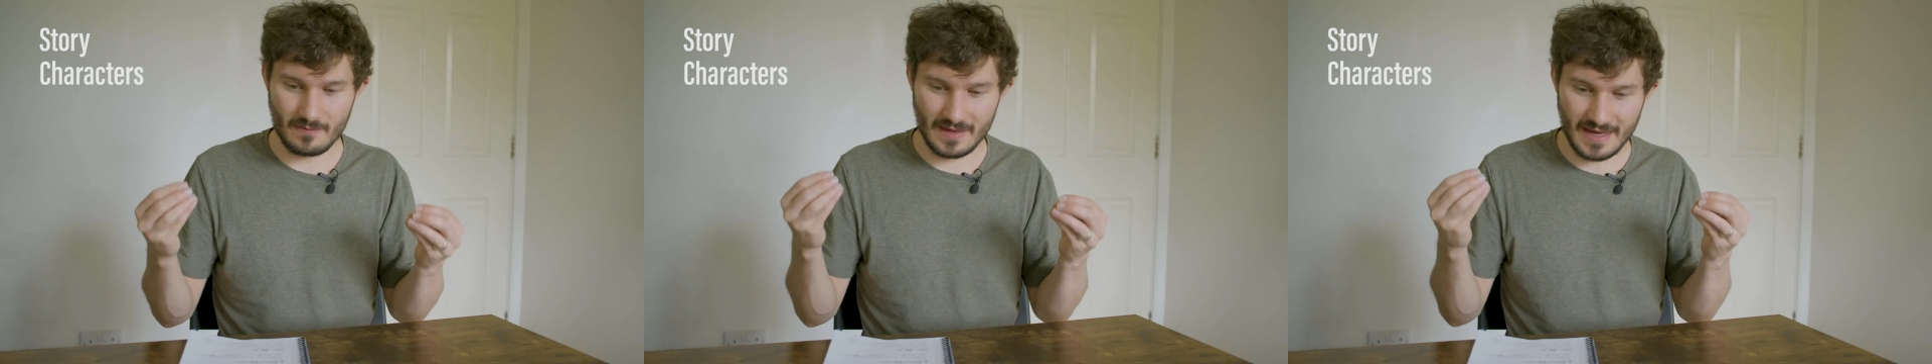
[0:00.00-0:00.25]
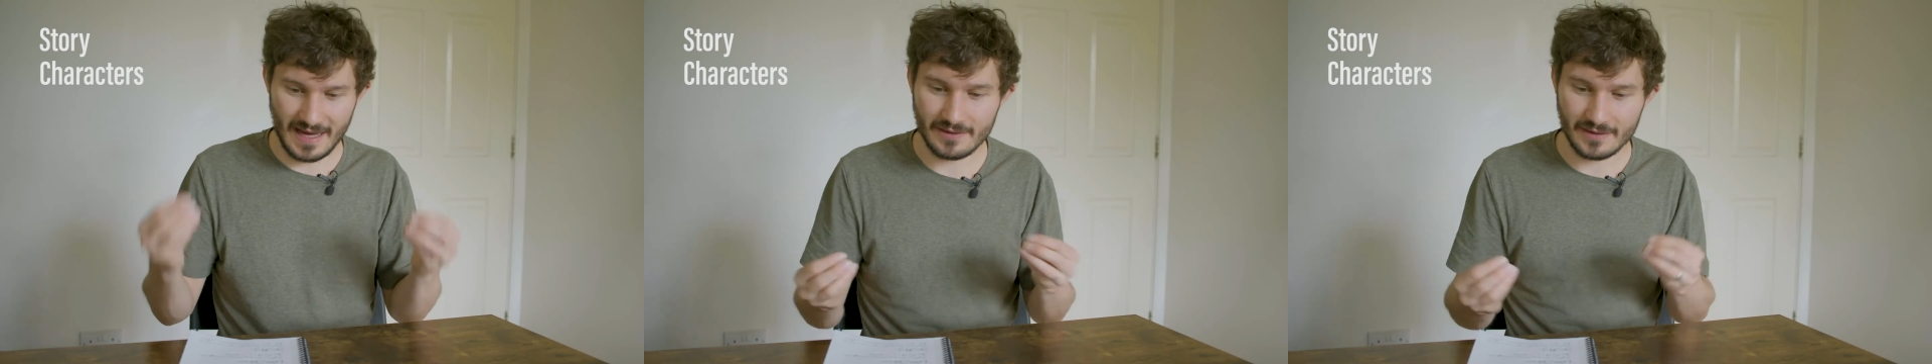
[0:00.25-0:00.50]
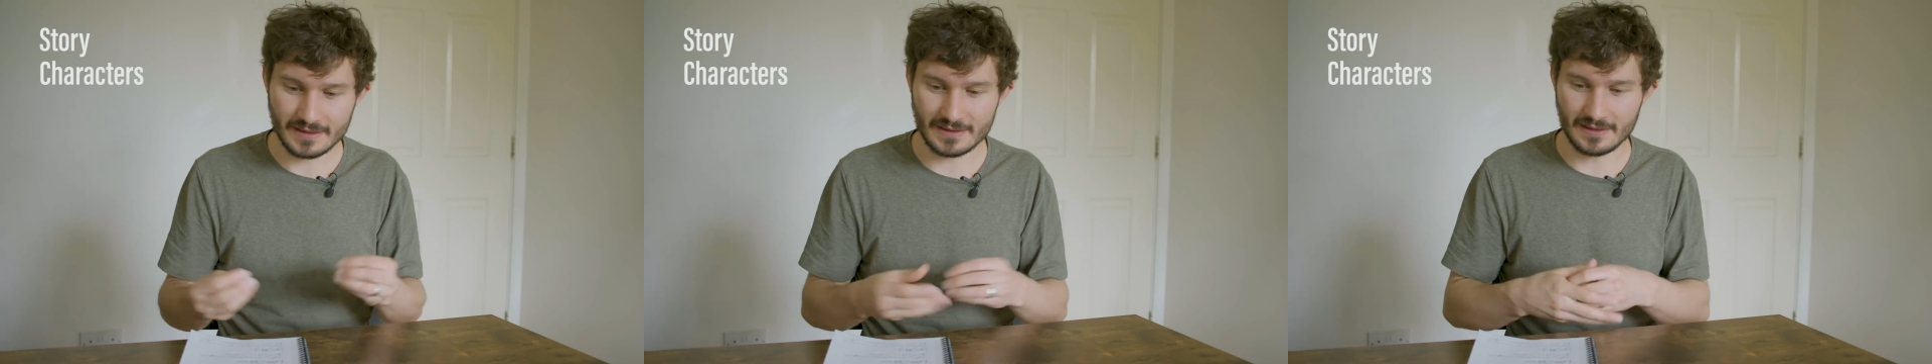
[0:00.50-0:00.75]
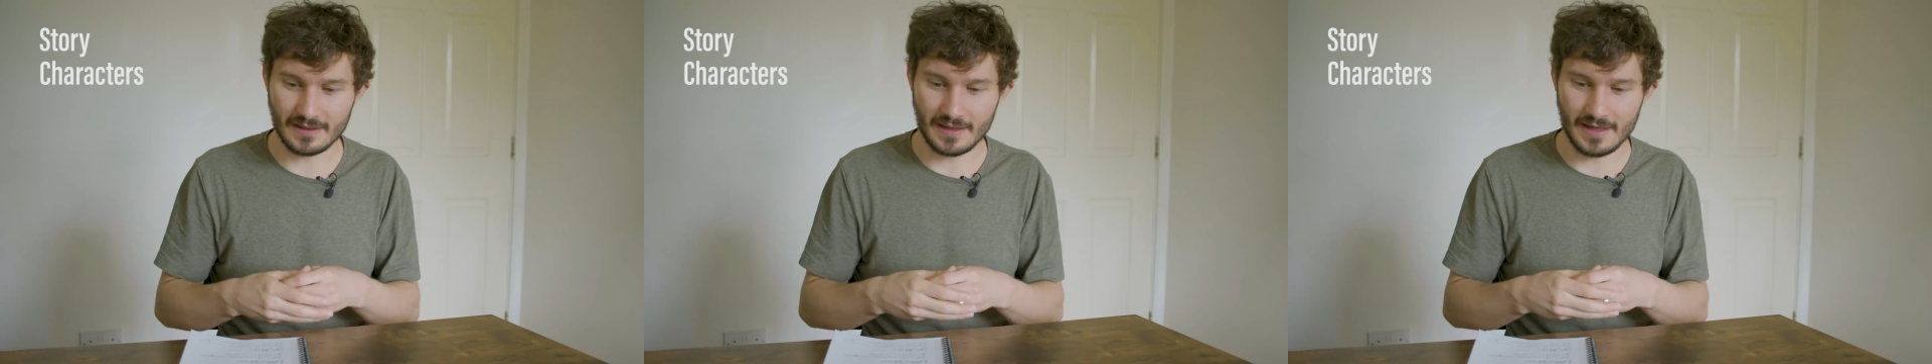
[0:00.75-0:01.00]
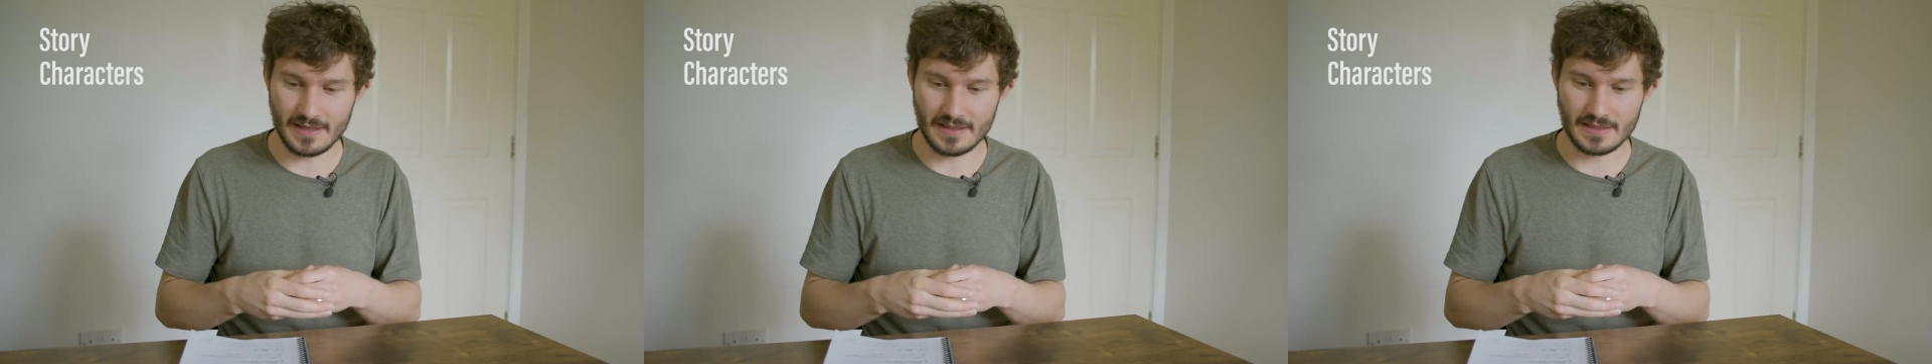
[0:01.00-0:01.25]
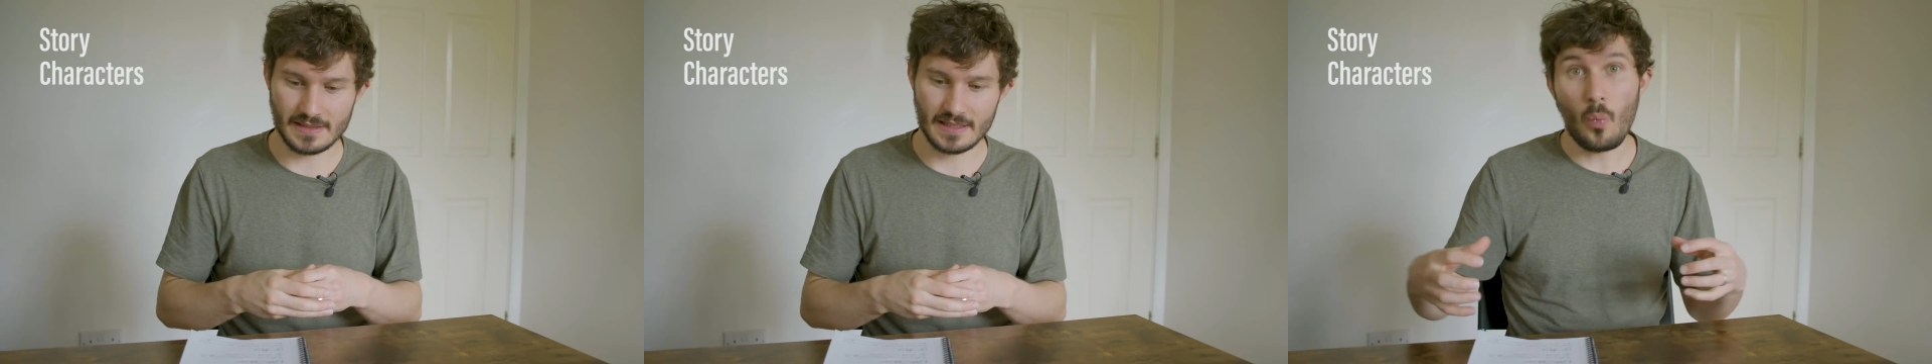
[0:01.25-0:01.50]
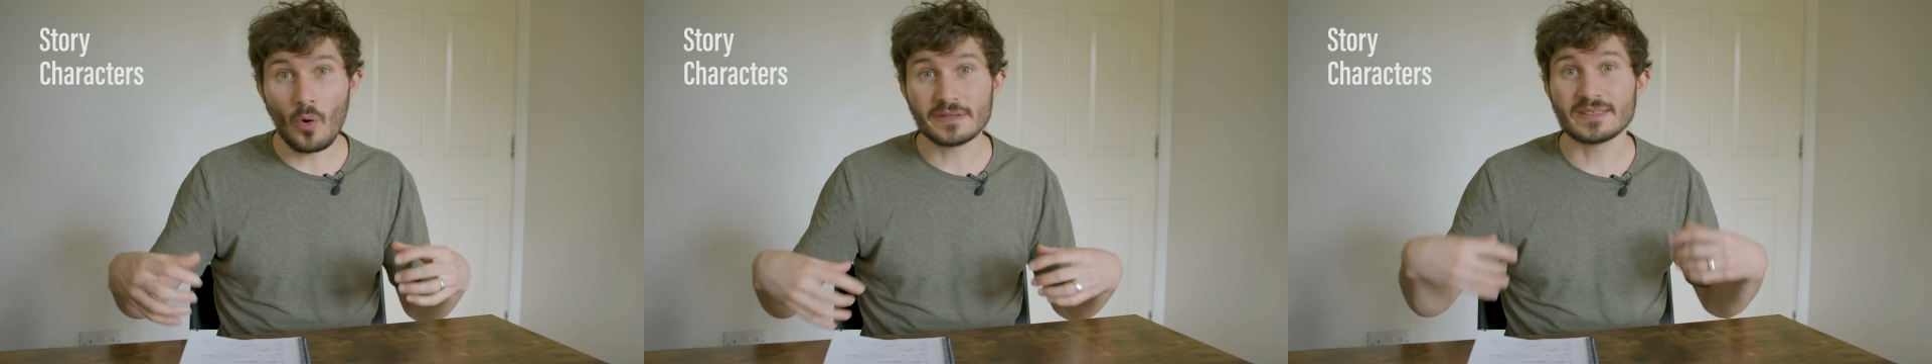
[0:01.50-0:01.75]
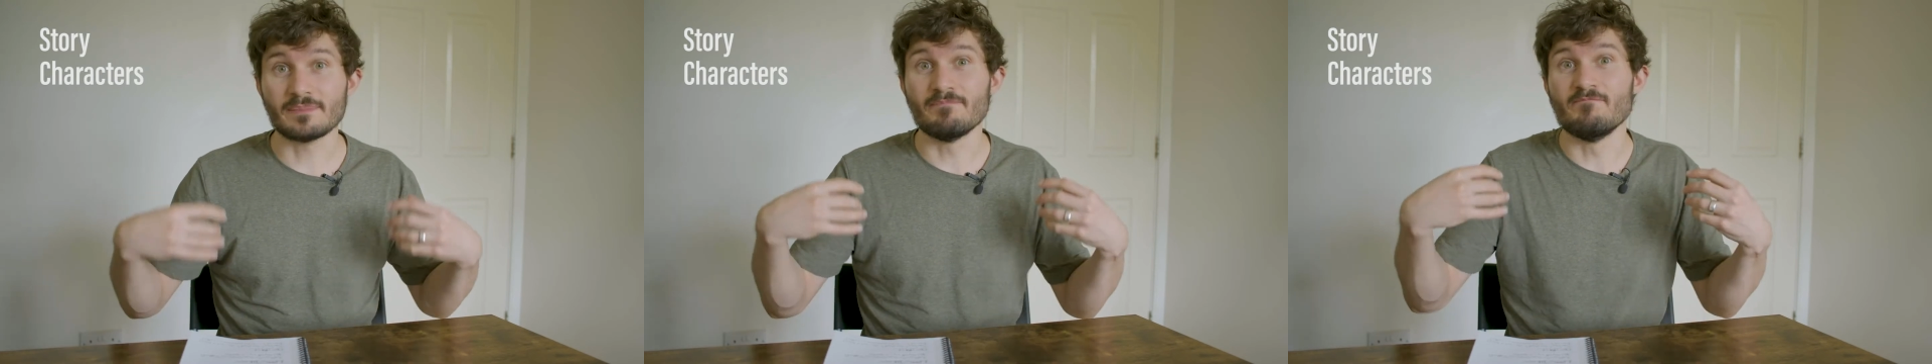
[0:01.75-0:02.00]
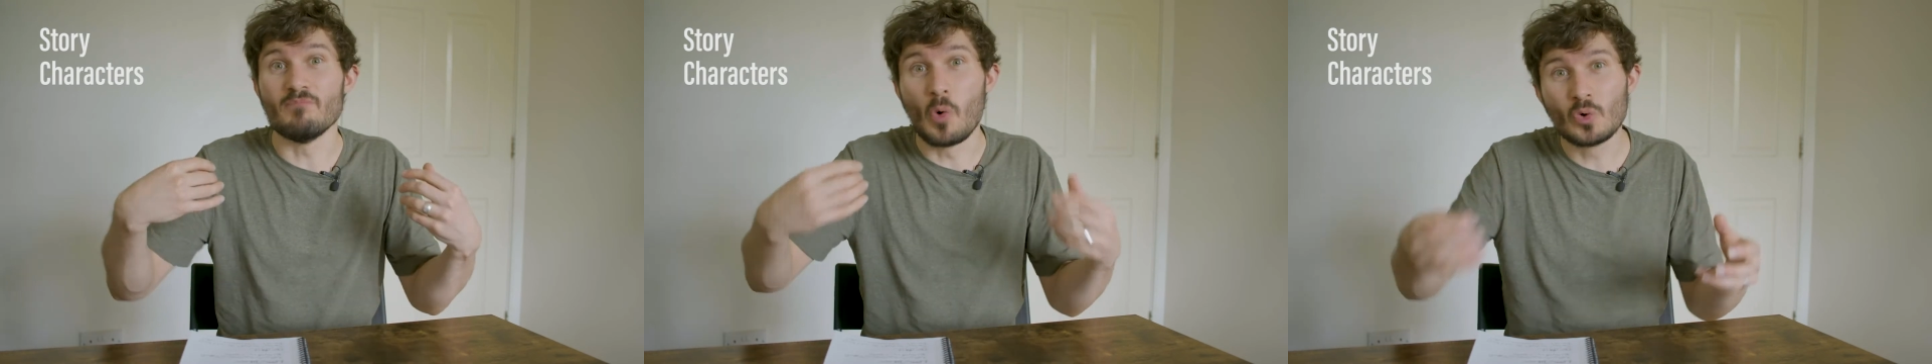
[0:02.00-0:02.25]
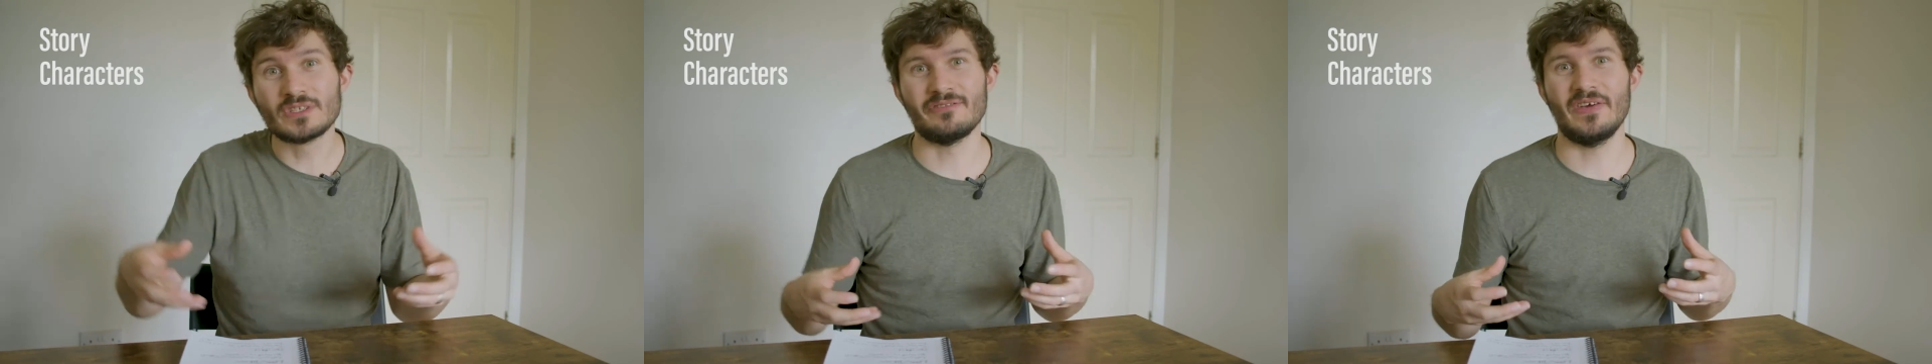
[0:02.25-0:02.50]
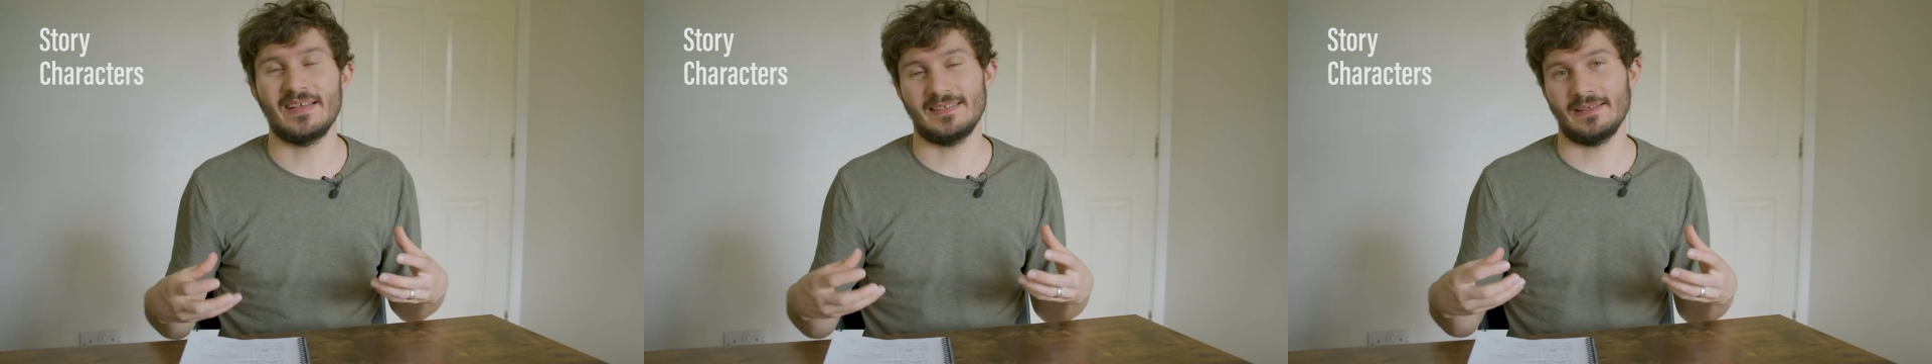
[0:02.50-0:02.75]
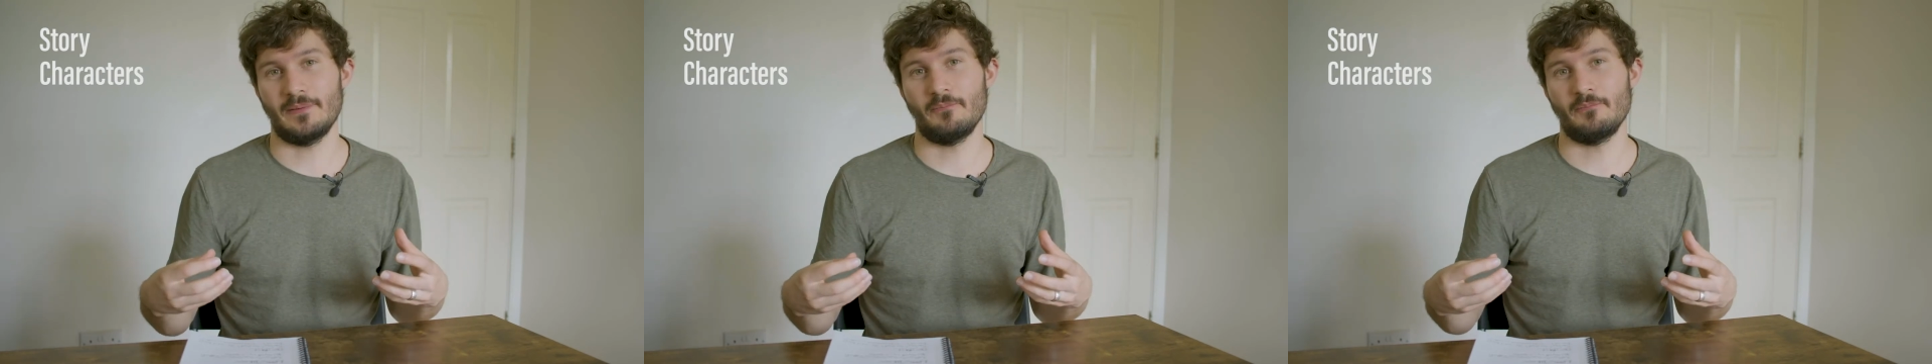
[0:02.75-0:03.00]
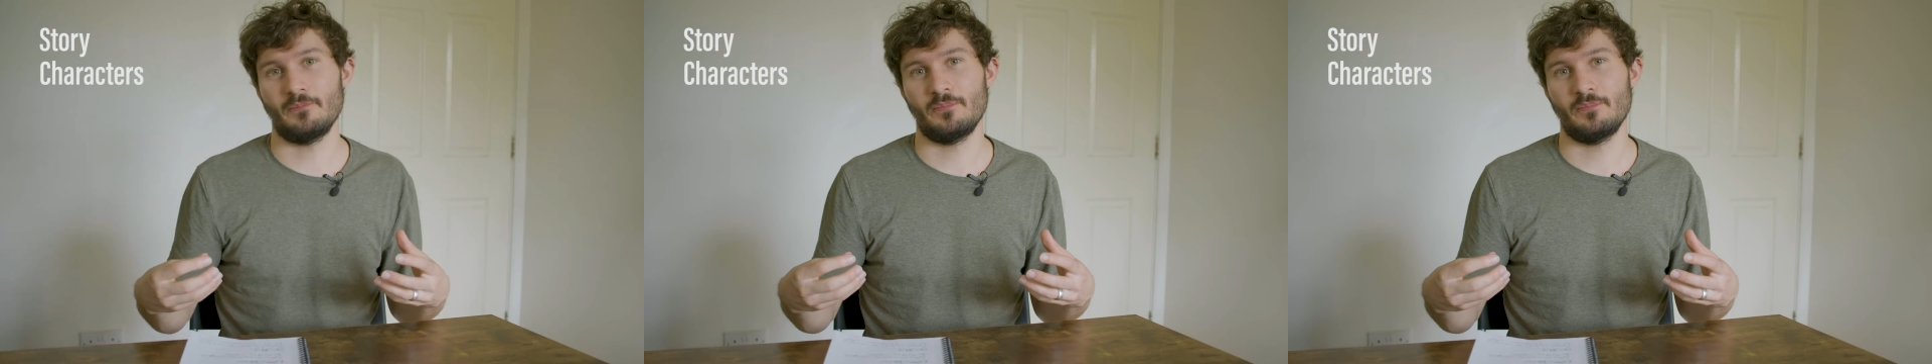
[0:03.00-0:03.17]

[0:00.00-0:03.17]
character is what's motivating them.